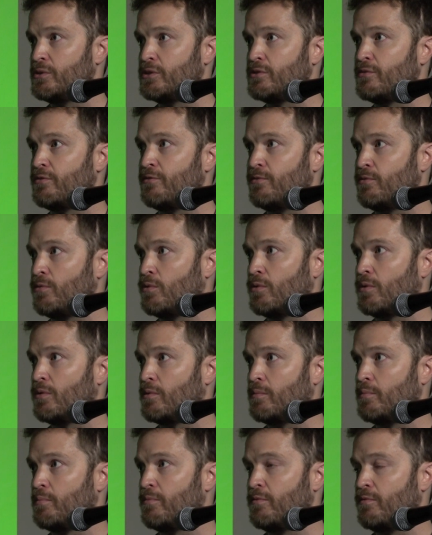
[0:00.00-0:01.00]
for
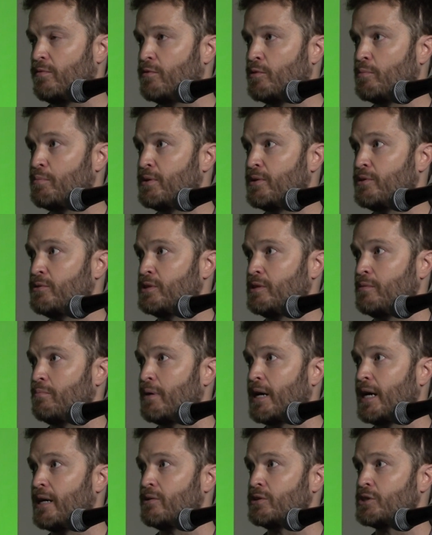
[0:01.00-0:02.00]
producing
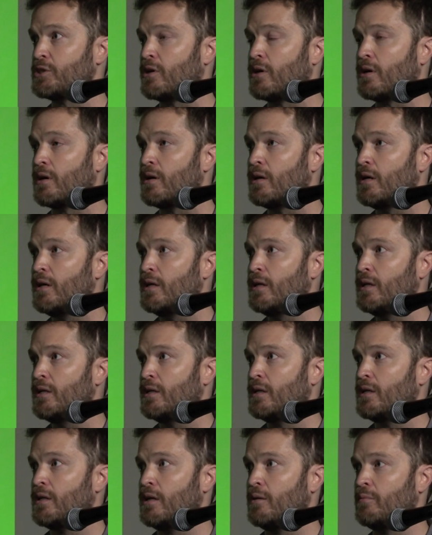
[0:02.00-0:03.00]
biochar.
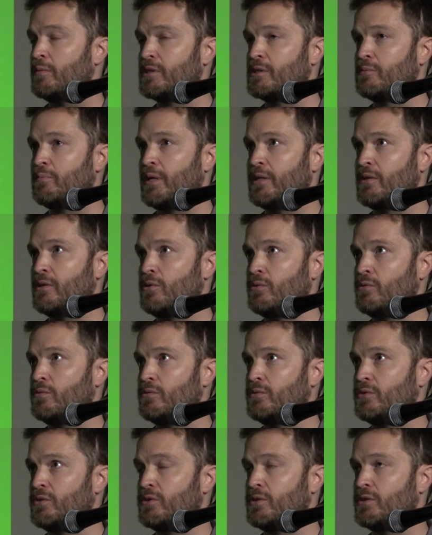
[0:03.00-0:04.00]
It's been
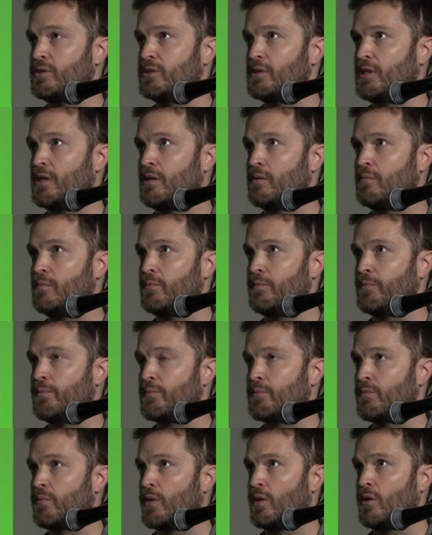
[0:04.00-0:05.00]
used,
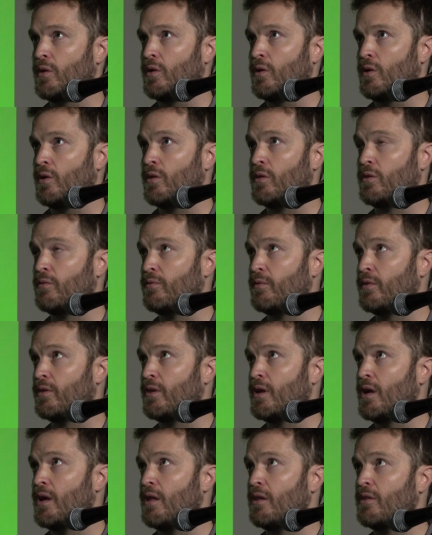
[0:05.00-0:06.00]
the
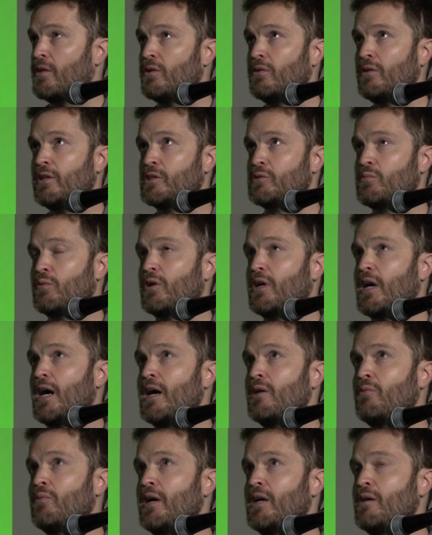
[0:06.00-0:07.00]
earliest work I
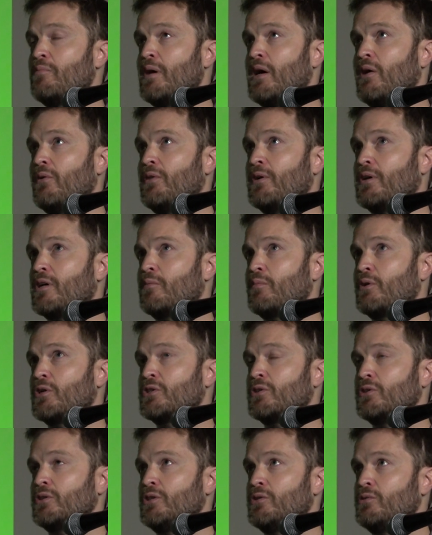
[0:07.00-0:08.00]
read about the
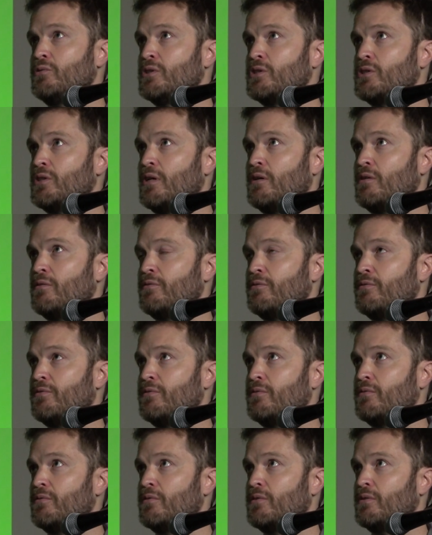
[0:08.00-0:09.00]
commercial use of
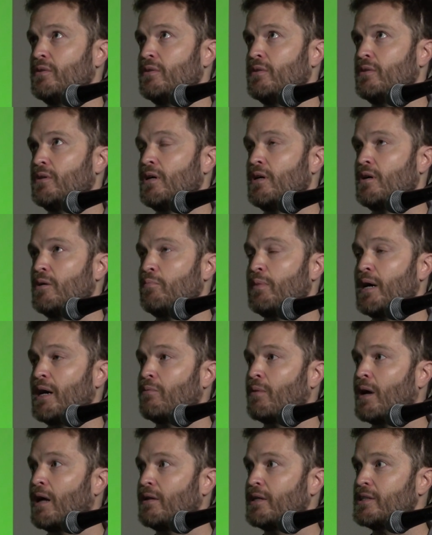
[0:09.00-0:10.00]

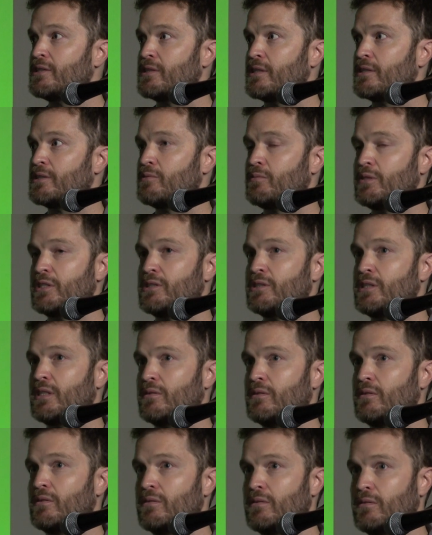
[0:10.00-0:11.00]
pyrolysis,
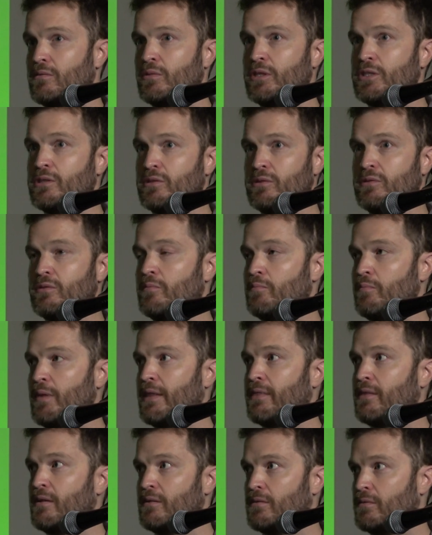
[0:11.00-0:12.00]
which is the
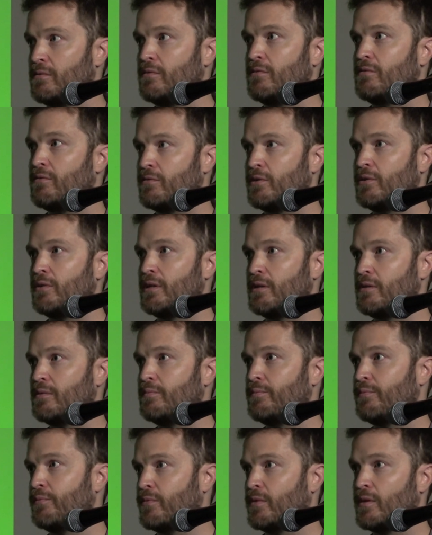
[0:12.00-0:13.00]
method for
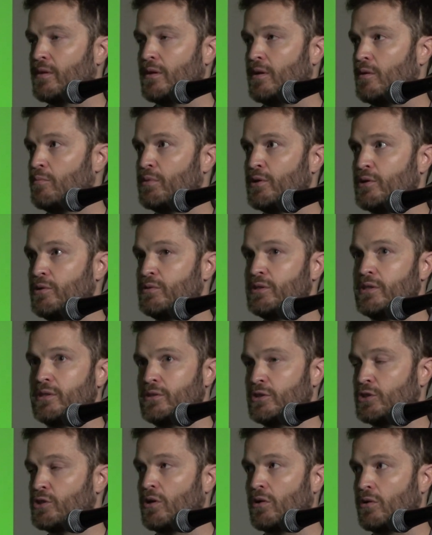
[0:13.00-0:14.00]
producing
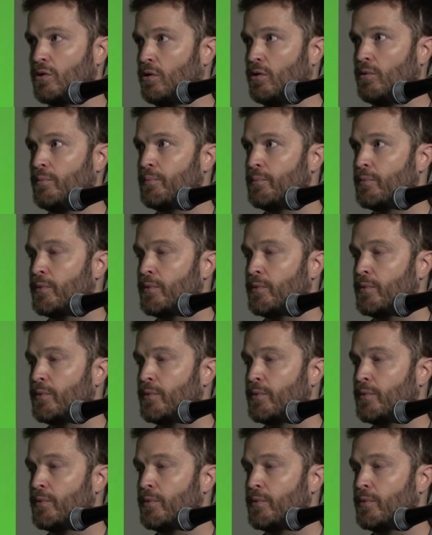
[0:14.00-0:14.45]
charcoal.